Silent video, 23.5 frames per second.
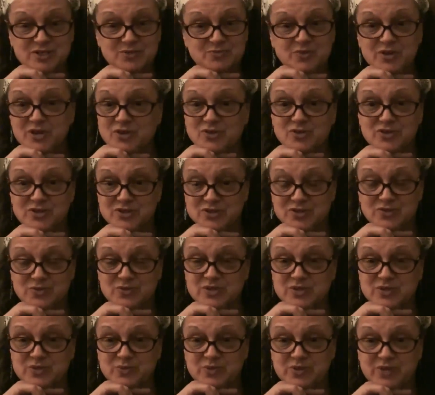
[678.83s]
and we couldn't do
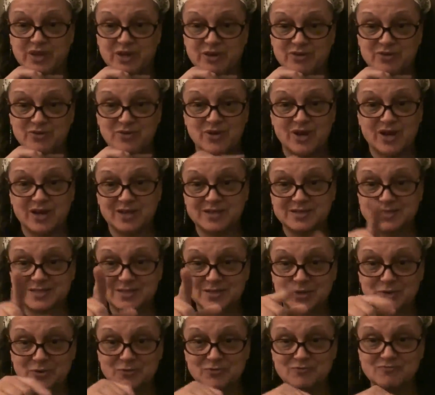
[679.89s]
this without you guys.
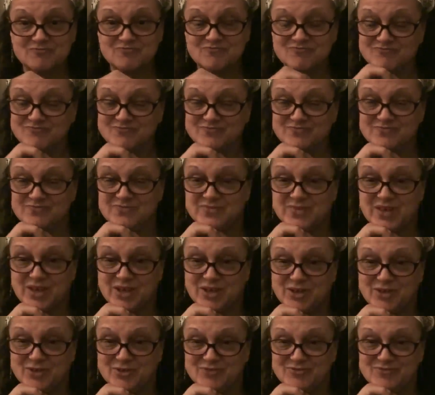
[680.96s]
So
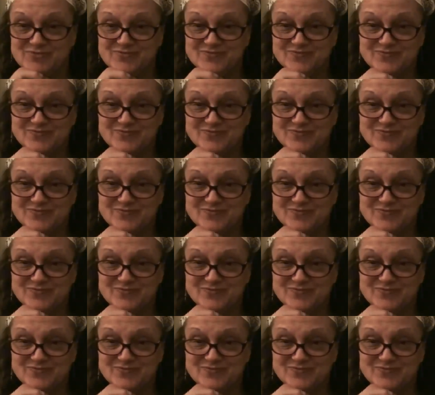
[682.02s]
thank you.